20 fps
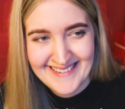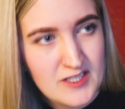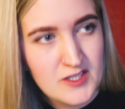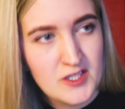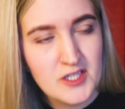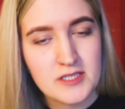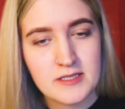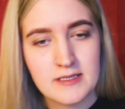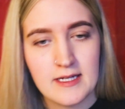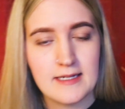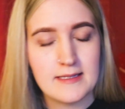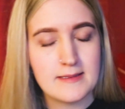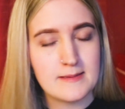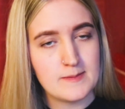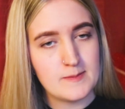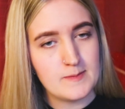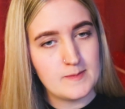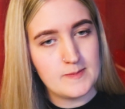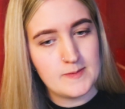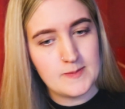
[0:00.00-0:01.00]
Just like
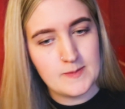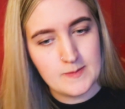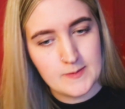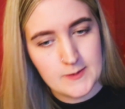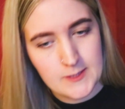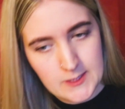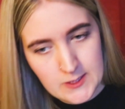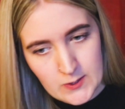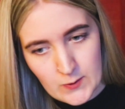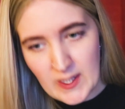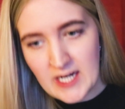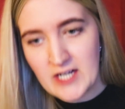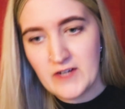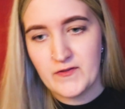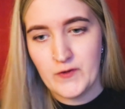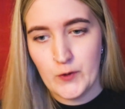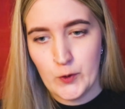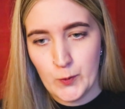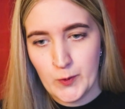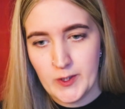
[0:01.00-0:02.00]

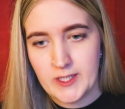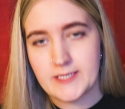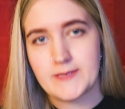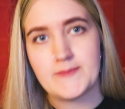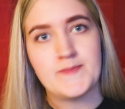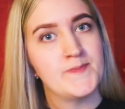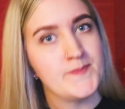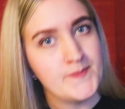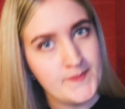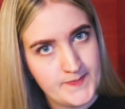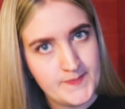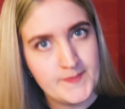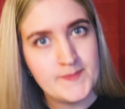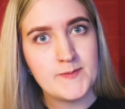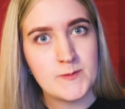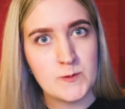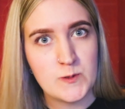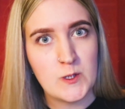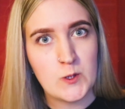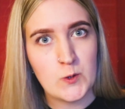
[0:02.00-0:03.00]
straightforward.
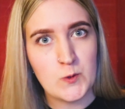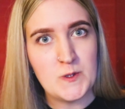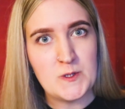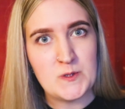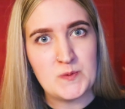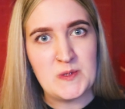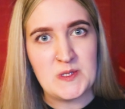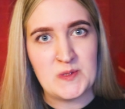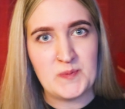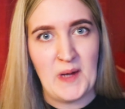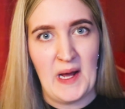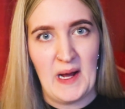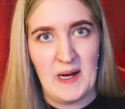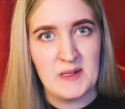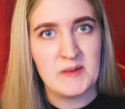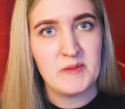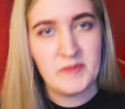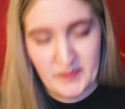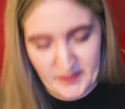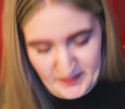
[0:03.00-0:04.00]
The Christmas
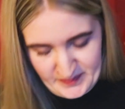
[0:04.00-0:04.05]
man.